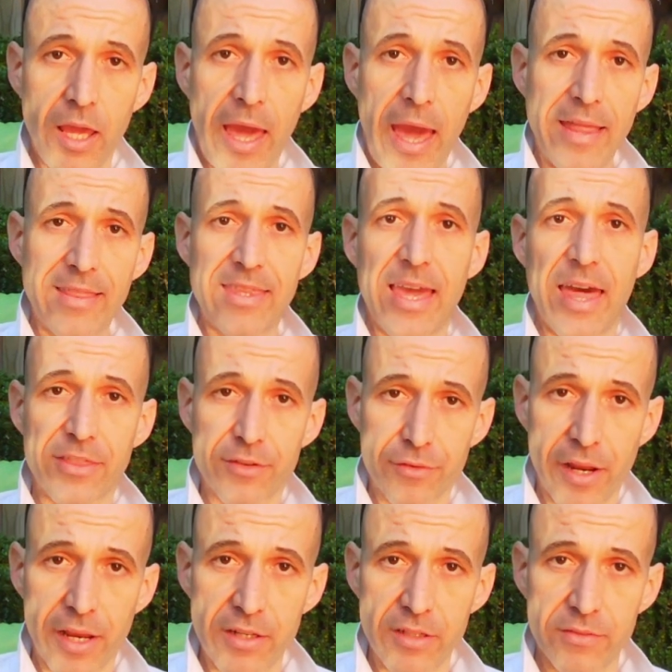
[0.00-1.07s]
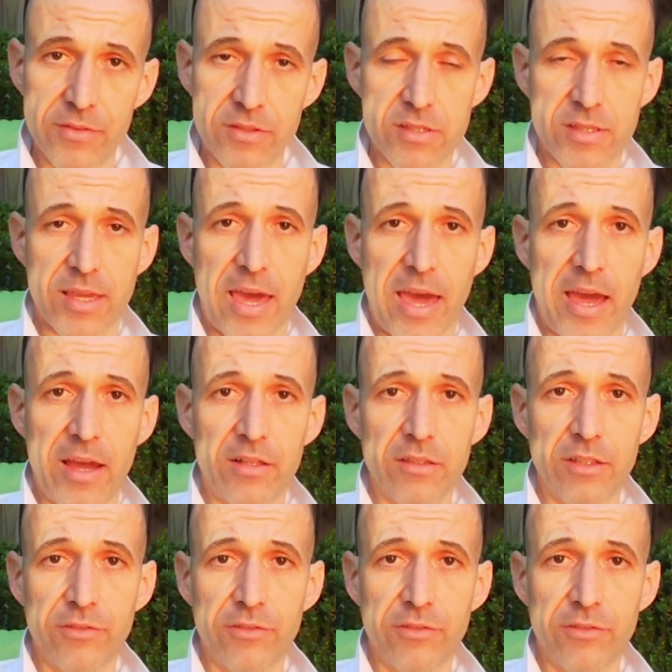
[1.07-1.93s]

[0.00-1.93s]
At the other end of the scale,